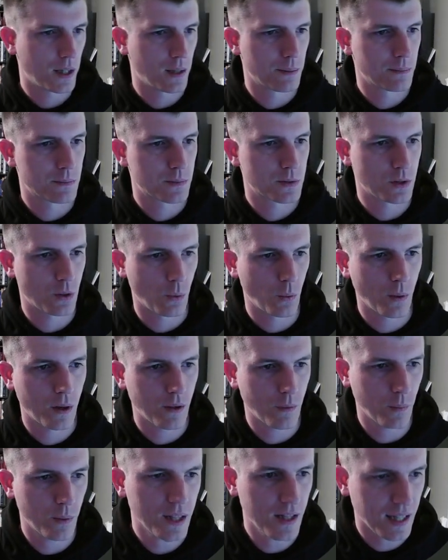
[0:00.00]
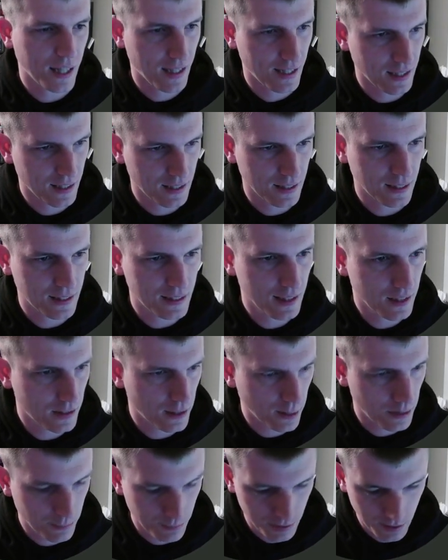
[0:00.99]
So what we get in
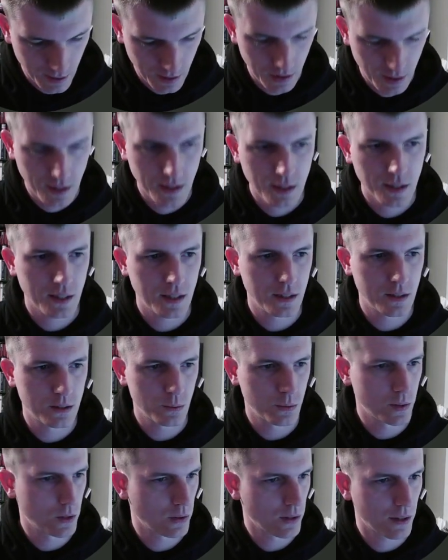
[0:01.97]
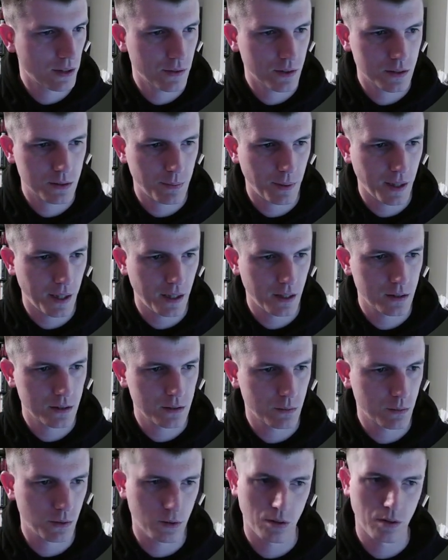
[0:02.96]
GitHub is we don't have expires,
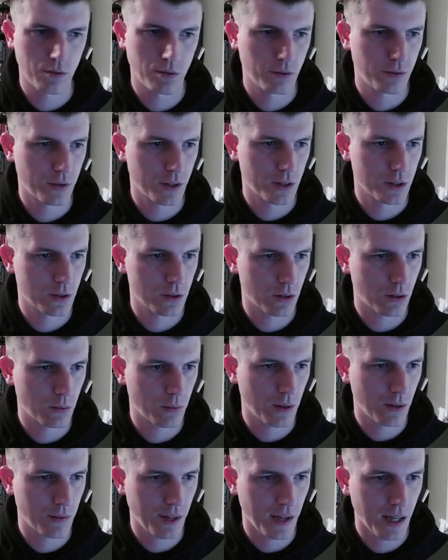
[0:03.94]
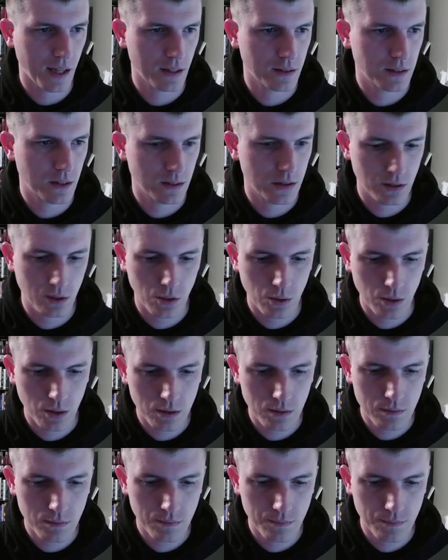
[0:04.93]
we don't have refresh token, we have access
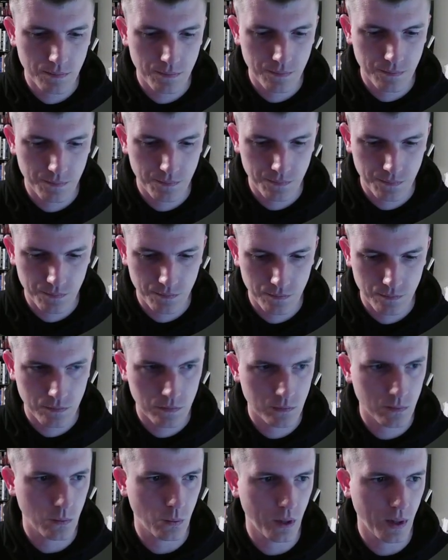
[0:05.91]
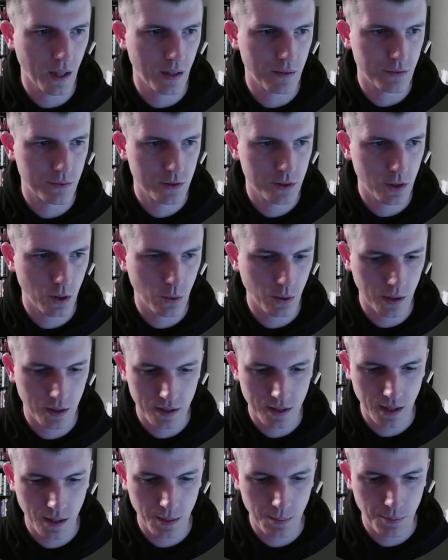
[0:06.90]
token, we have token
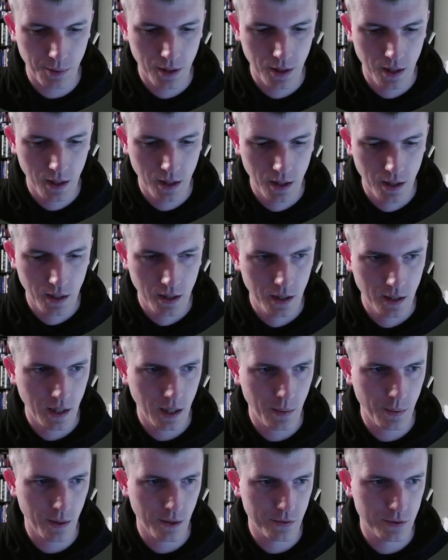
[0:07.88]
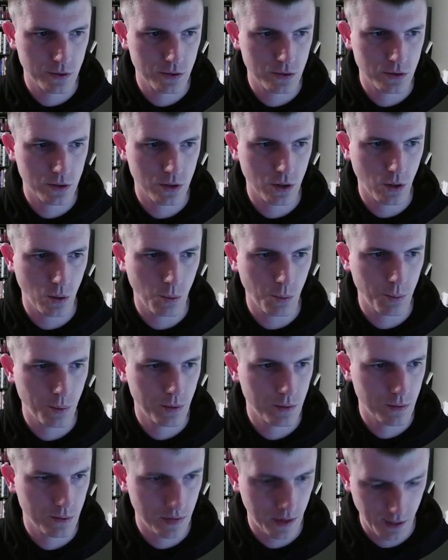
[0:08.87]
type, and we have scope.
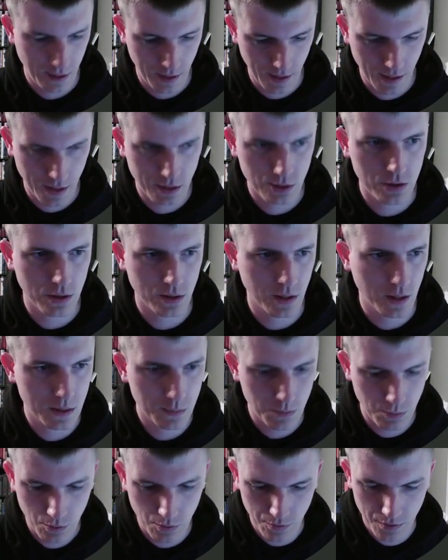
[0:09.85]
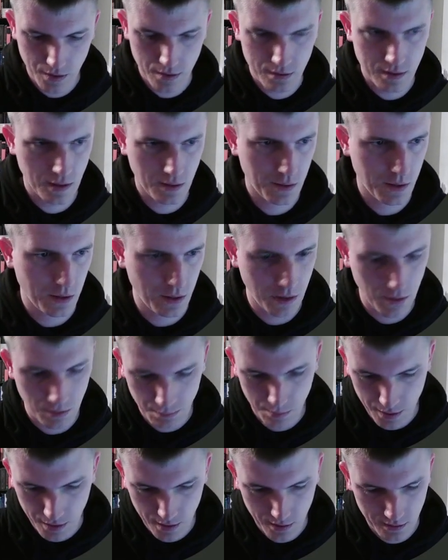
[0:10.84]
And actually, let's move this down here
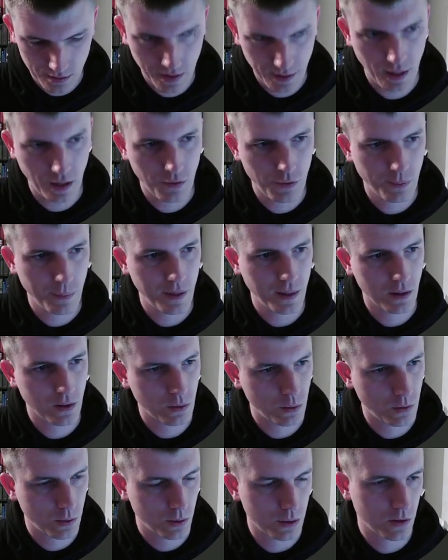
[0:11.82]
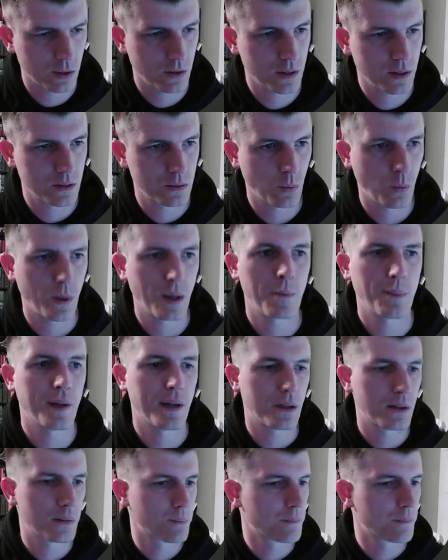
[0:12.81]
because alphabetical order is way better.